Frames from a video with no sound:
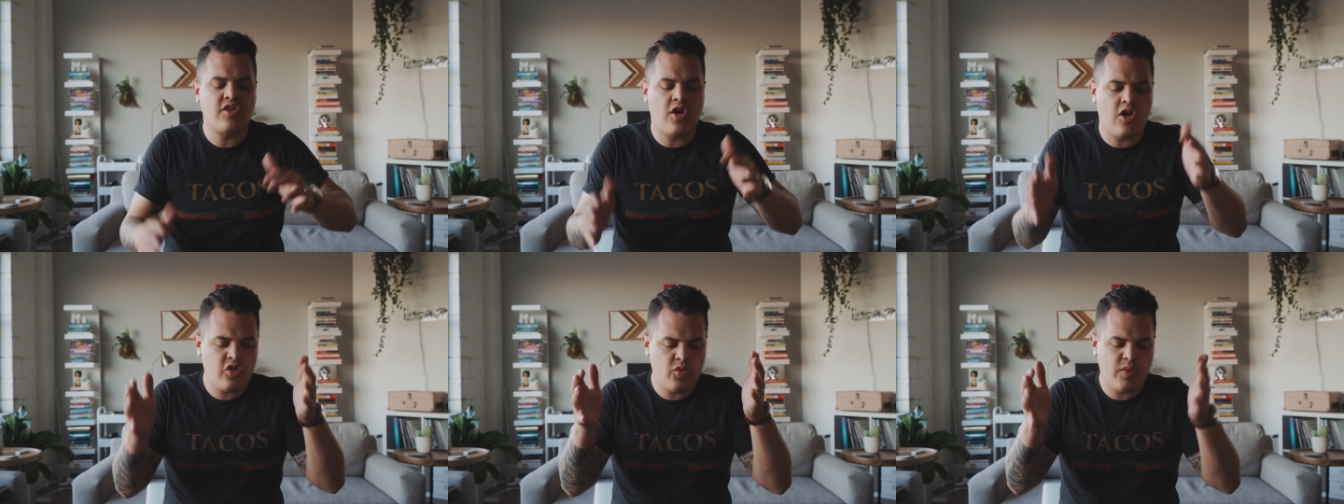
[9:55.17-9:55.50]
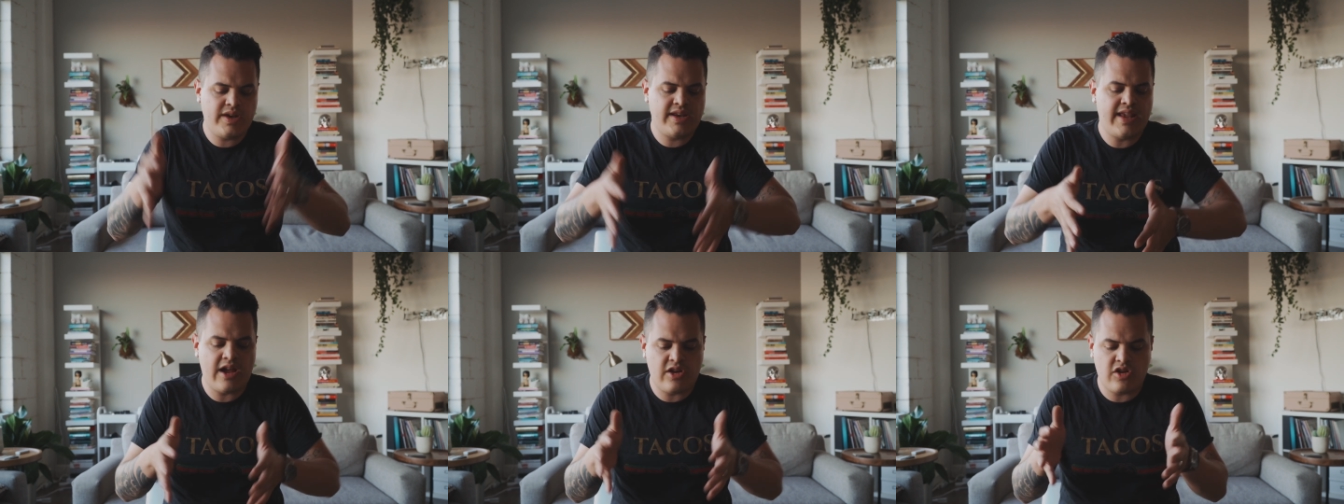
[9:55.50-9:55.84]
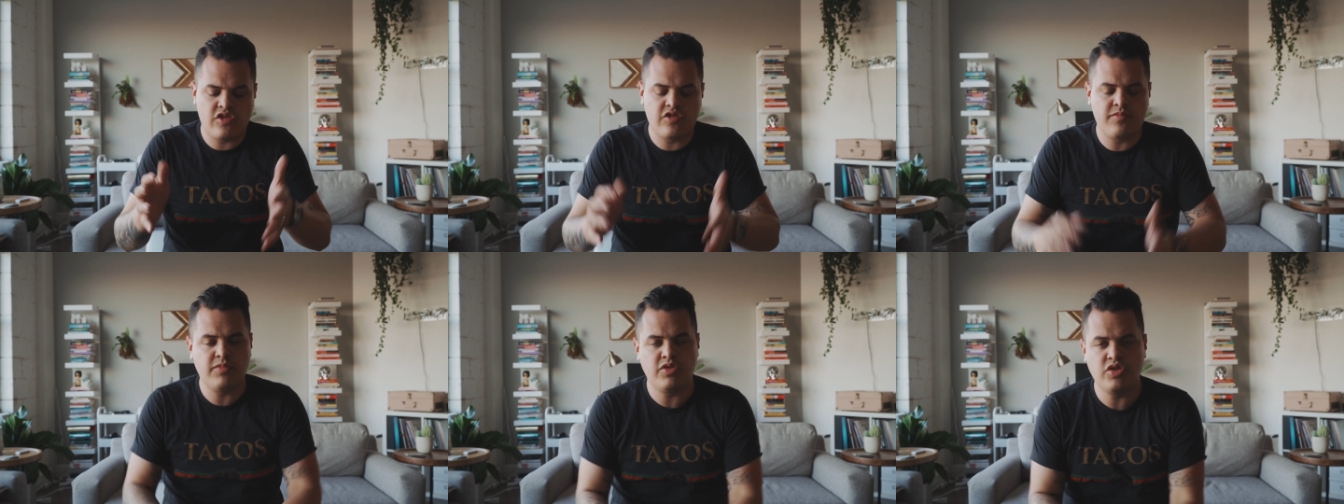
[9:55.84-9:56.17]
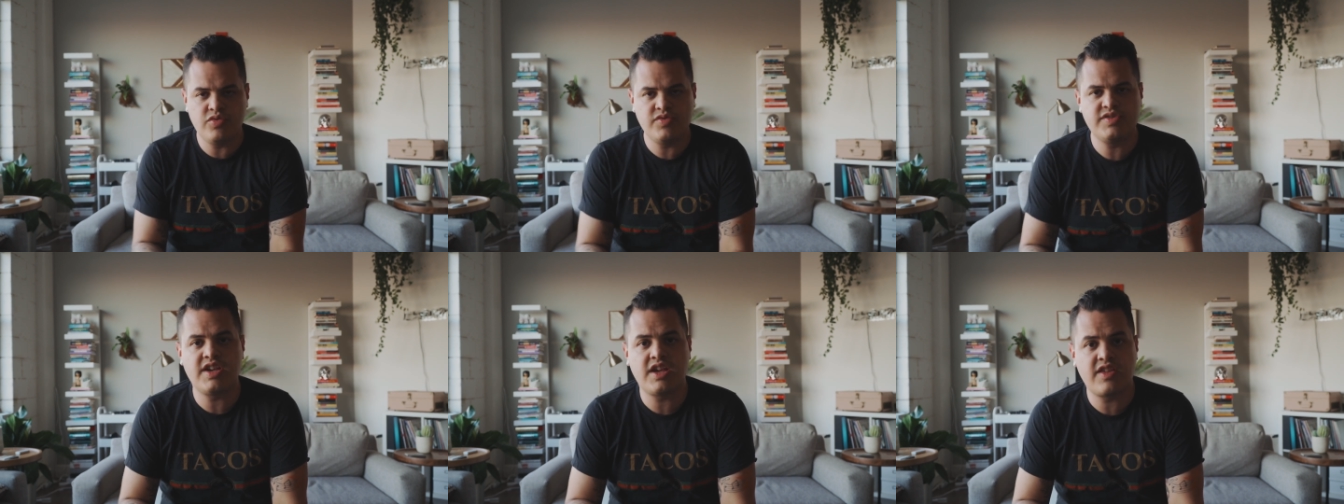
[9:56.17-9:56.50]
all the way down to the
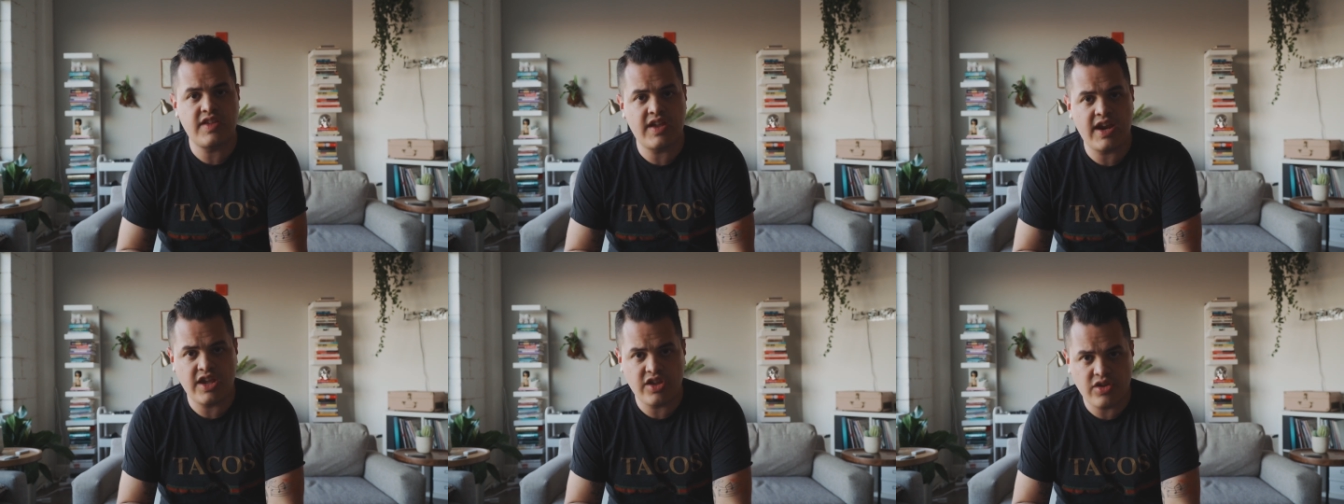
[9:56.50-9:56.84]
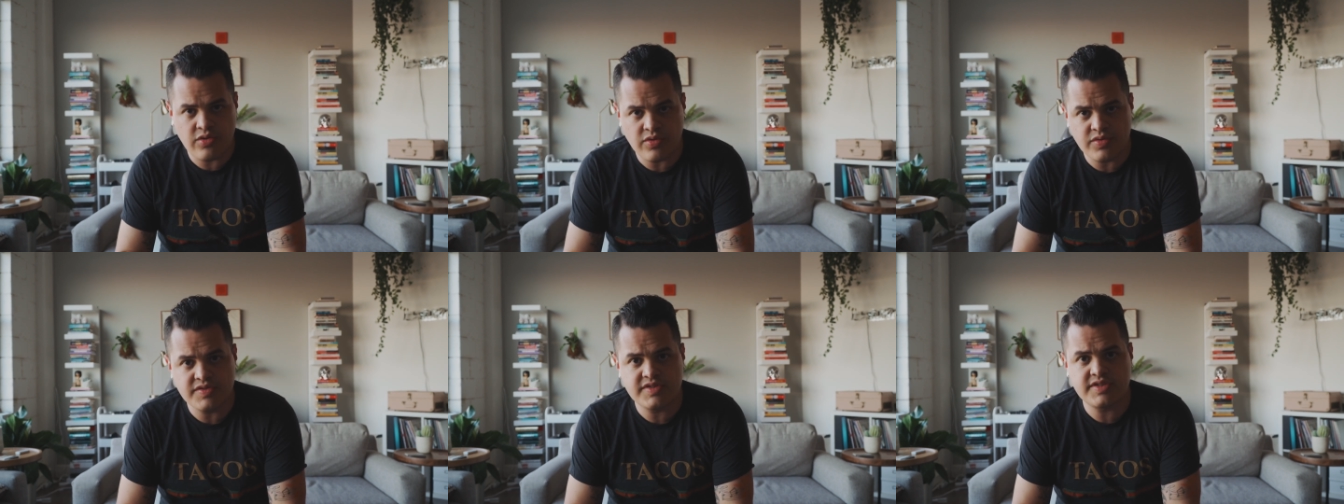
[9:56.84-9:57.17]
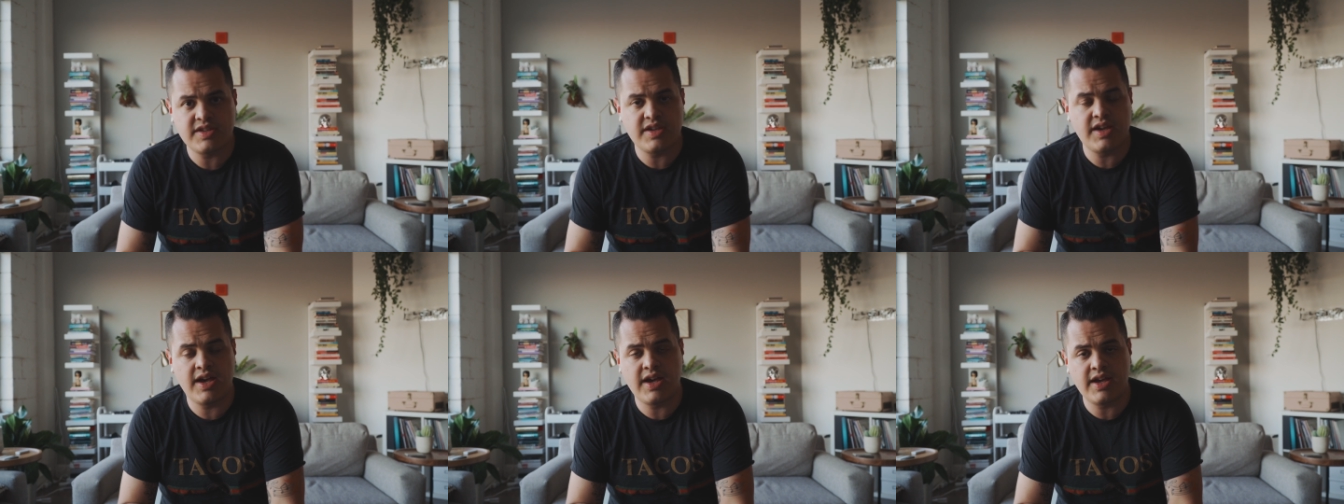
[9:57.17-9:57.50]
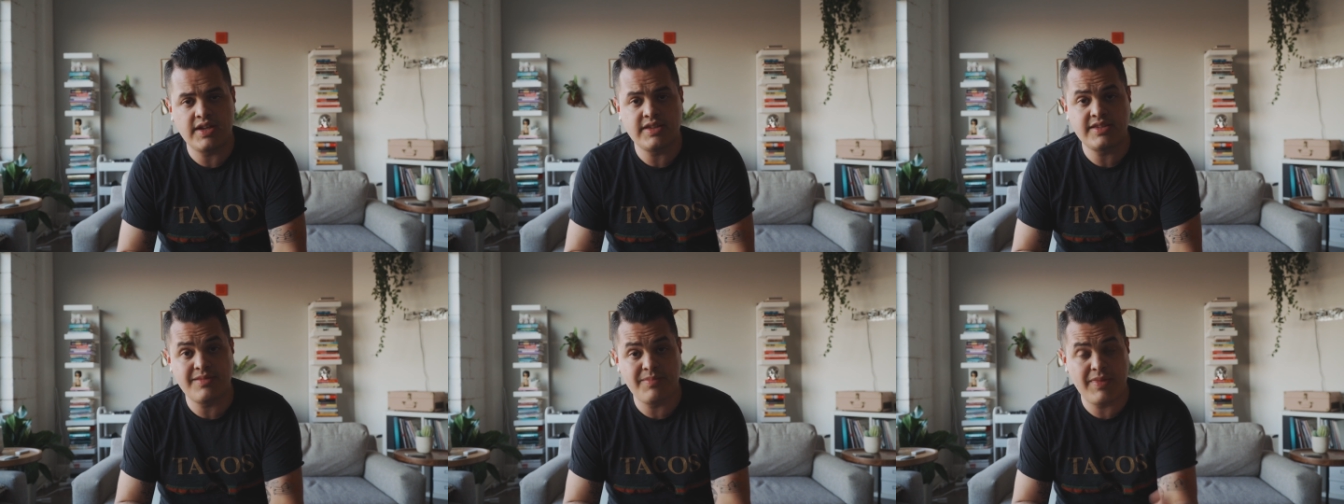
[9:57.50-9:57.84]
music that I used
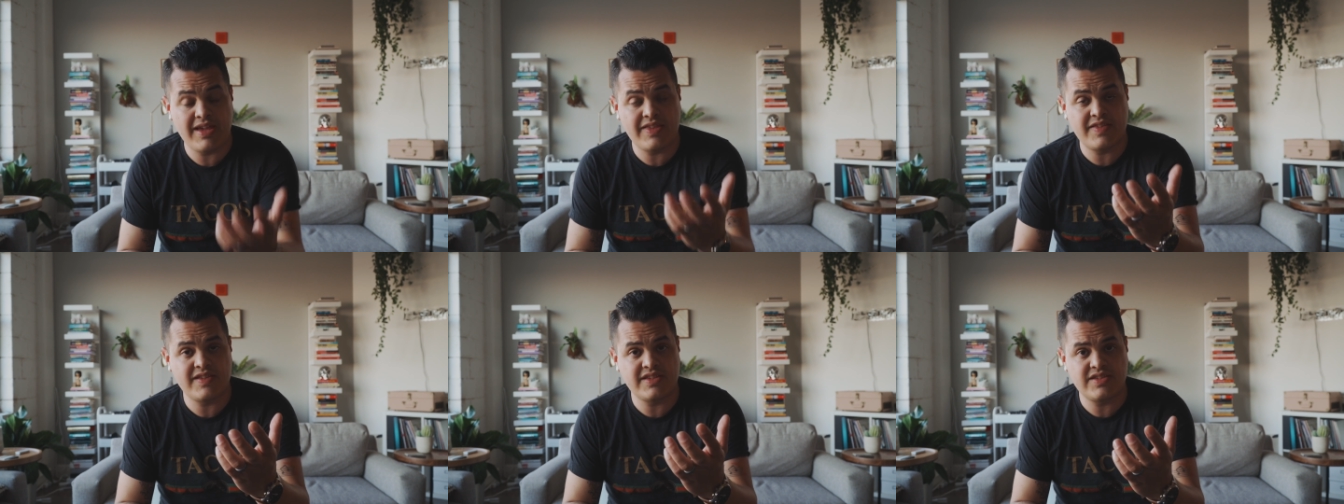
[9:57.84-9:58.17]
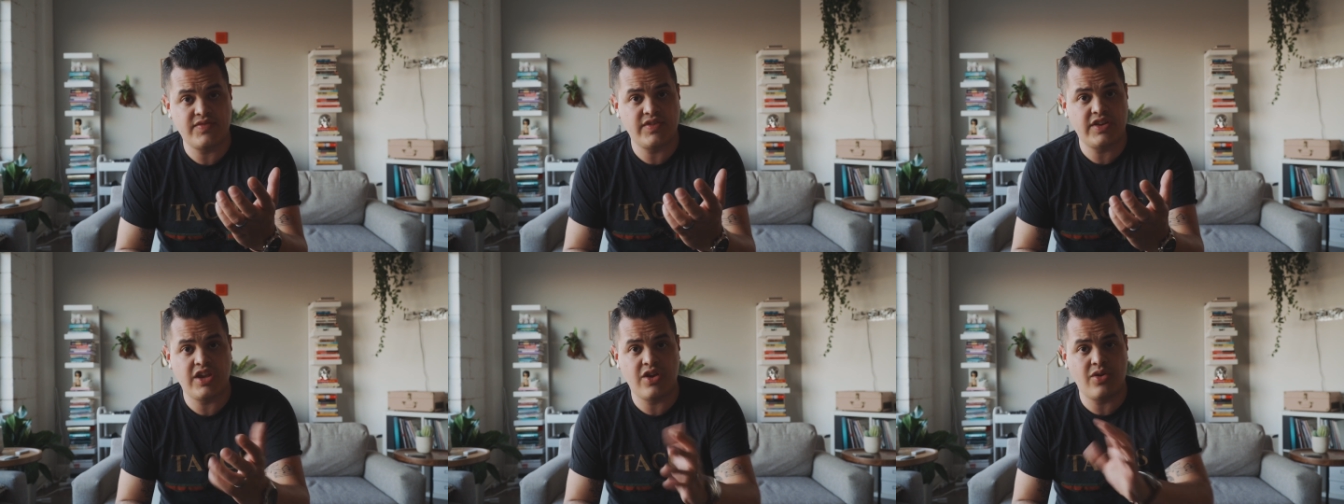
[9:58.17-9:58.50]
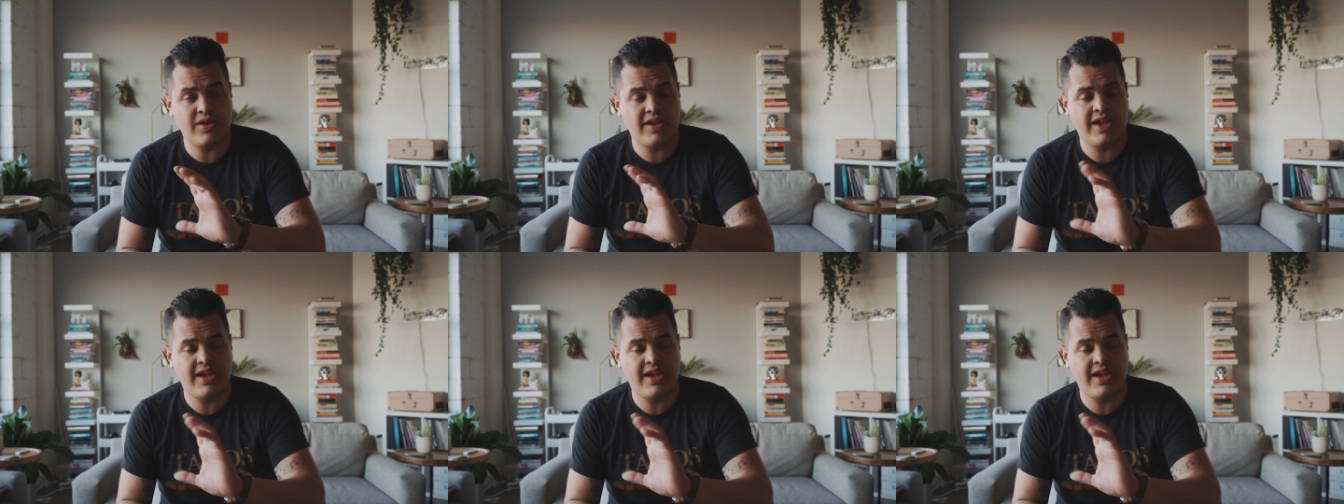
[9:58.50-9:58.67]
to make this video,